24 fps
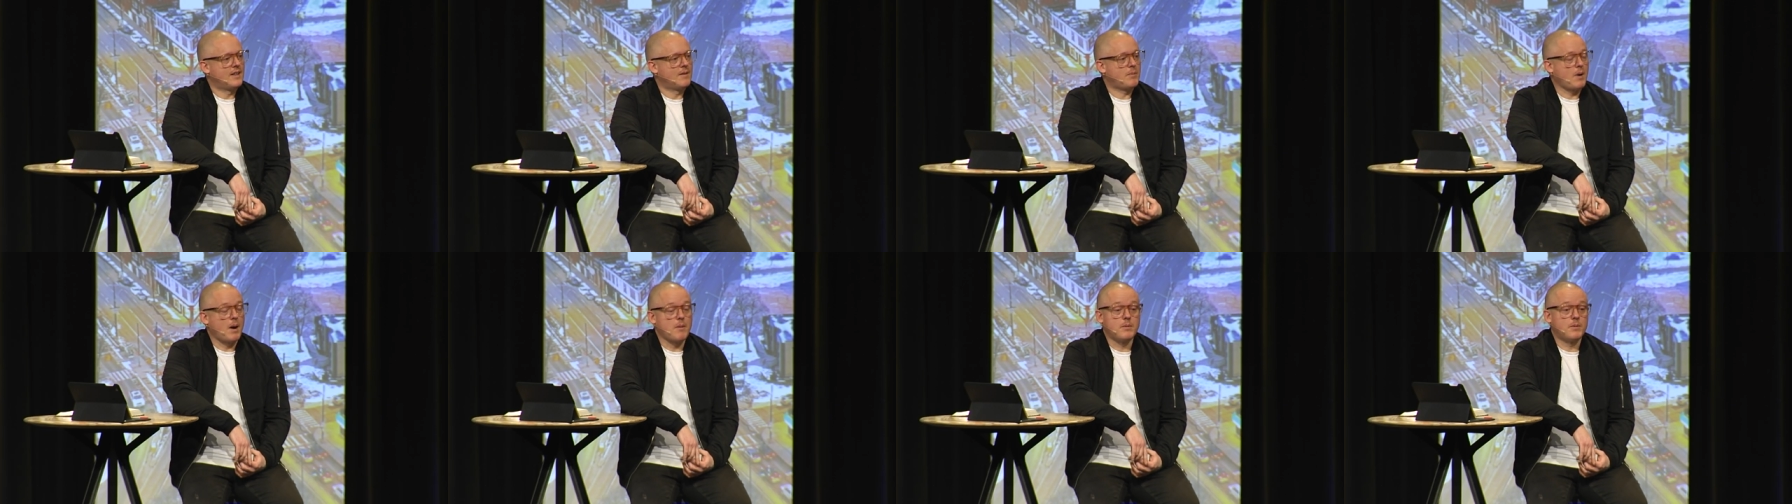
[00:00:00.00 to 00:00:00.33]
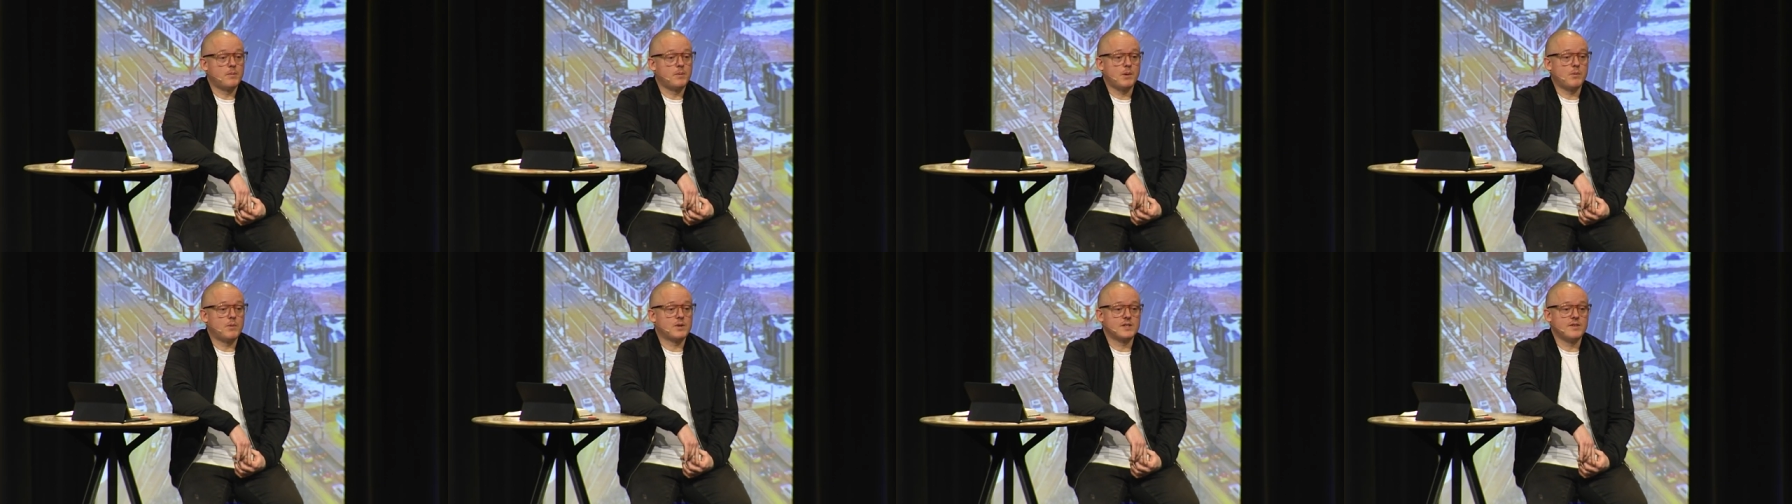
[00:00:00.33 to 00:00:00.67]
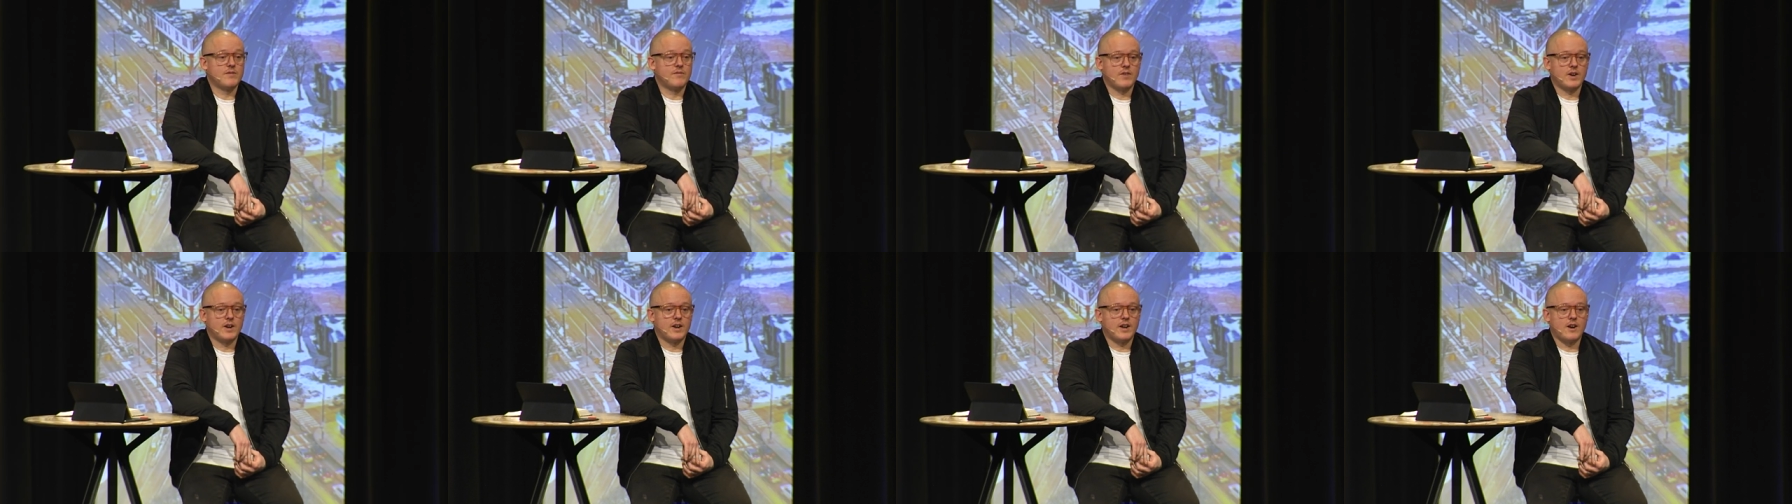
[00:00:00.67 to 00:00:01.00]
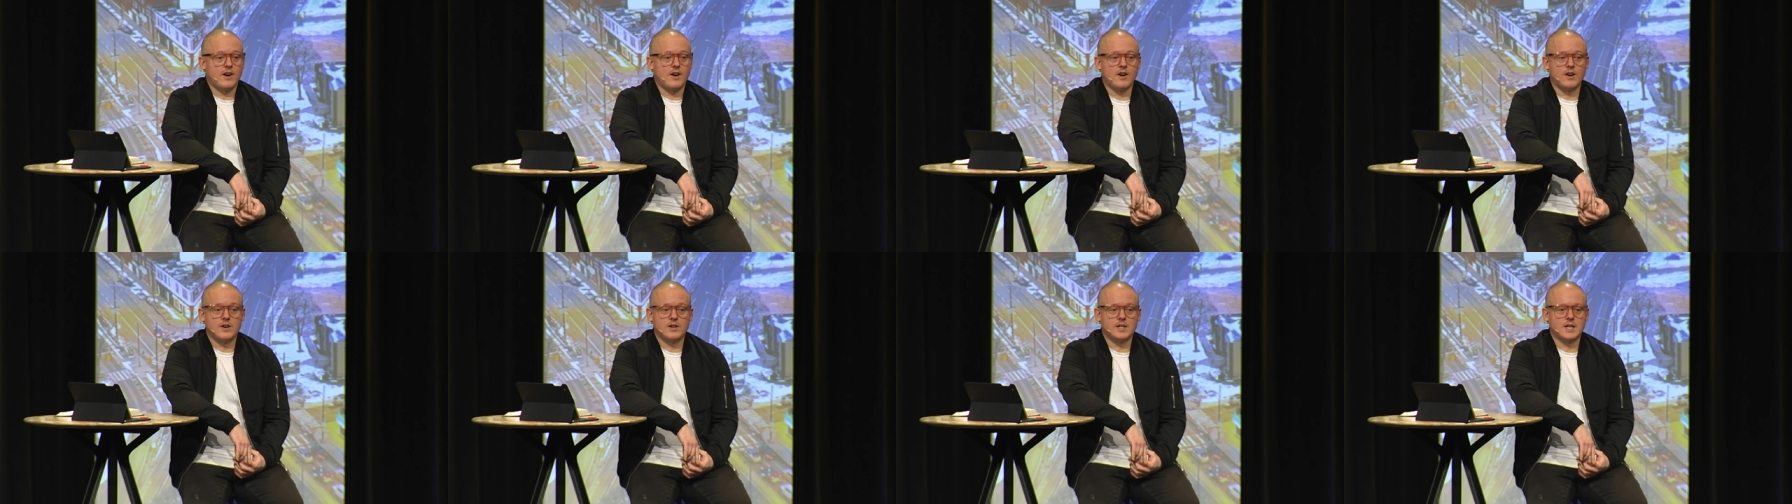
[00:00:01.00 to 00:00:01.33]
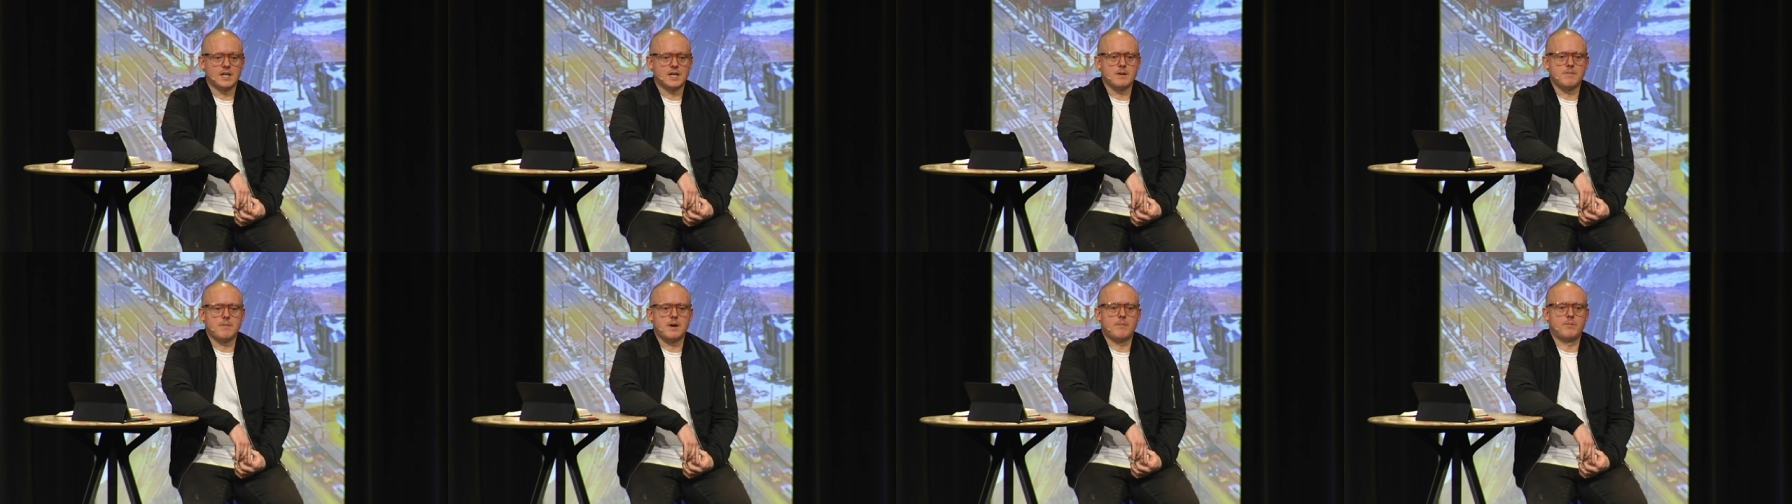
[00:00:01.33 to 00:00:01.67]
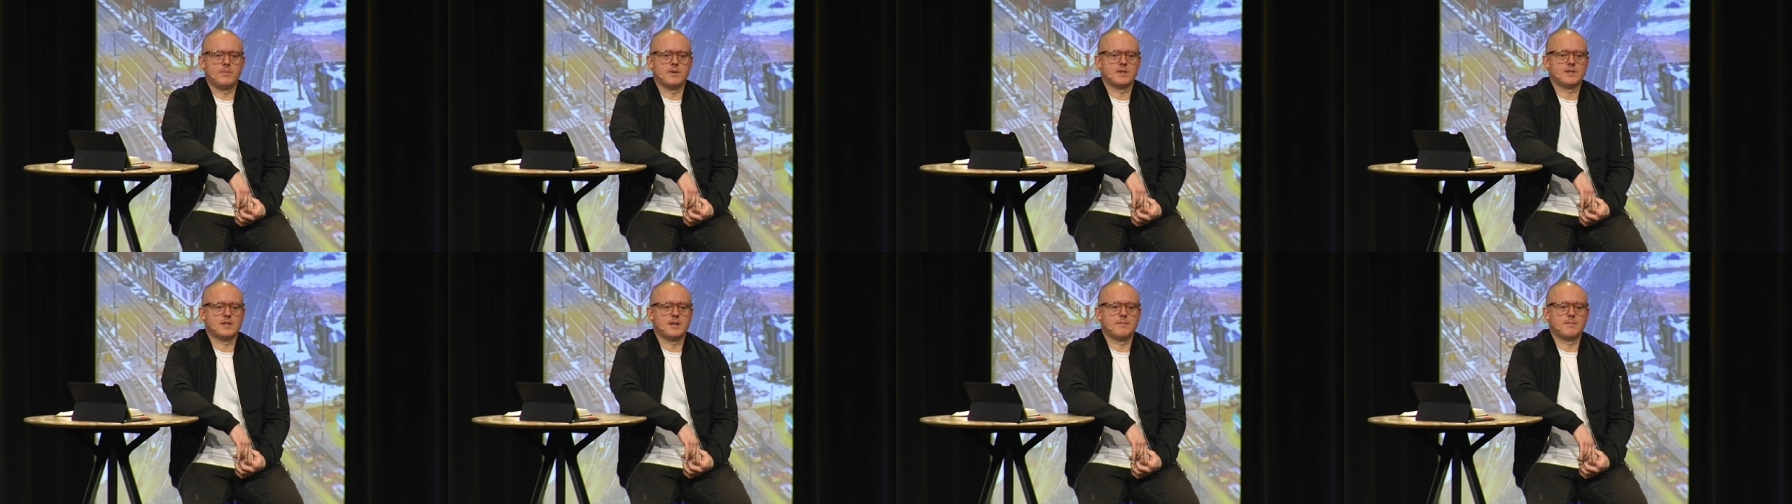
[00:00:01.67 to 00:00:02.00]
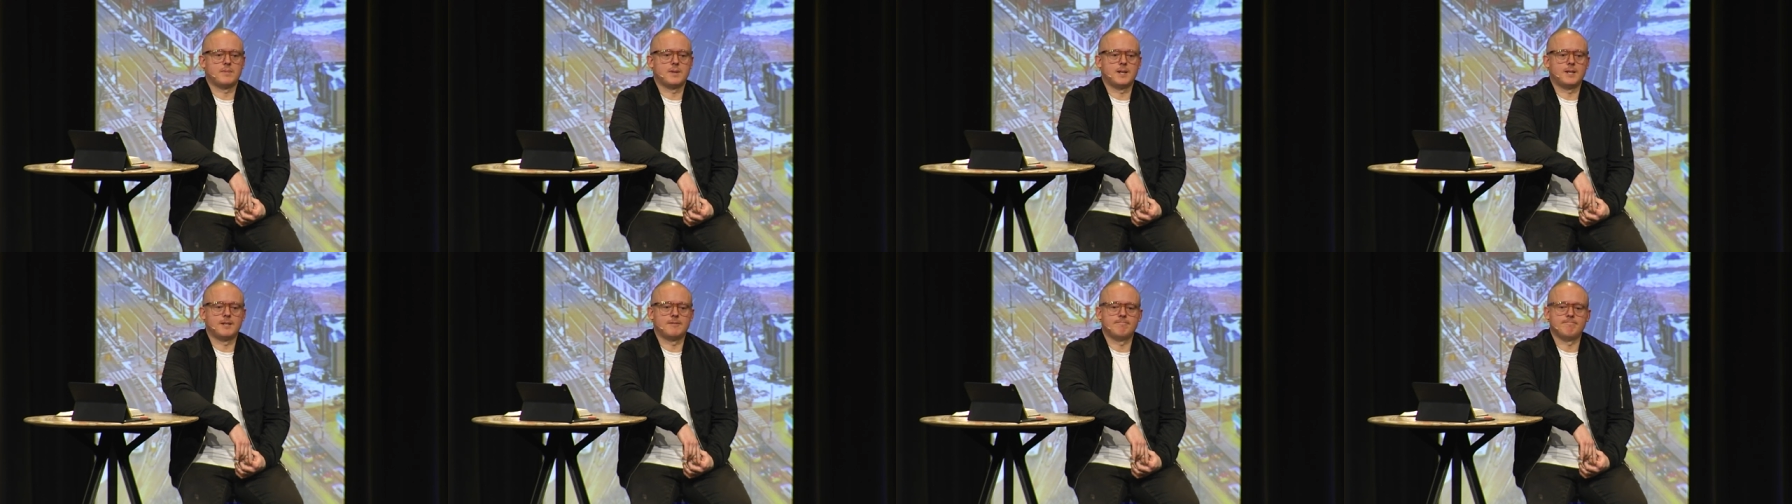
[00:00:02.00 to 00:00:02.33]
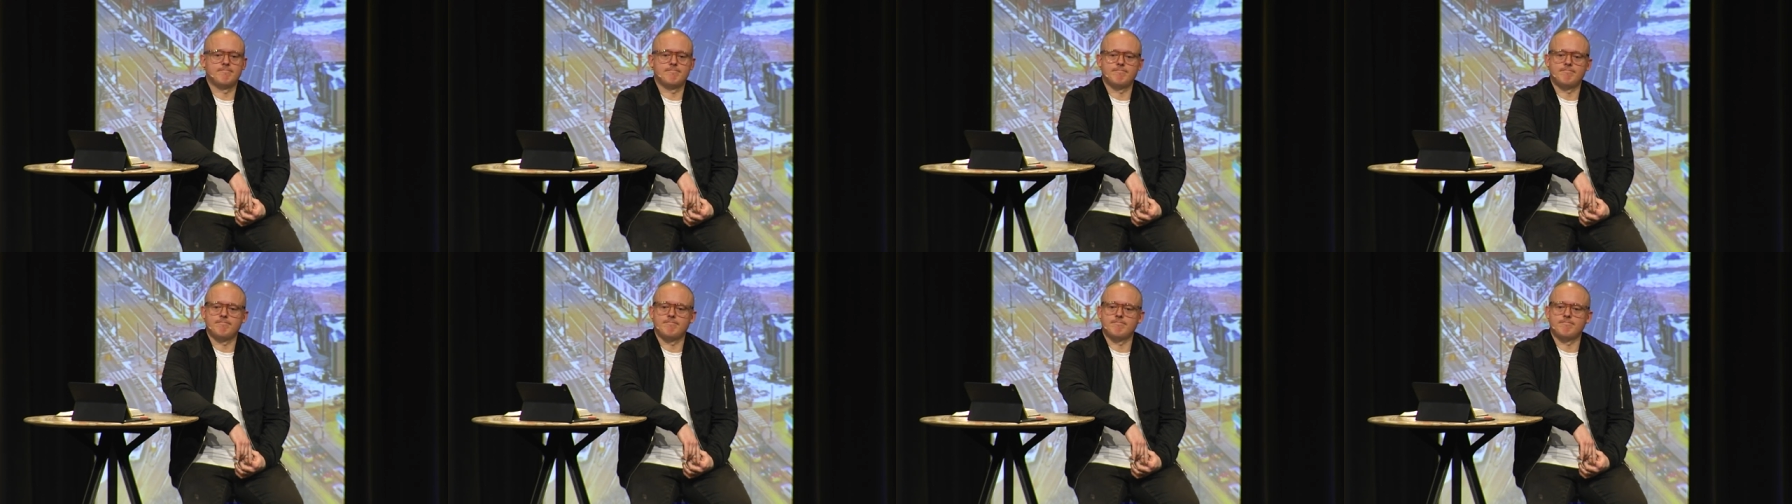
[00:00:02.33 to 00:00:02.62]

probably wasn't very hard to come up with something.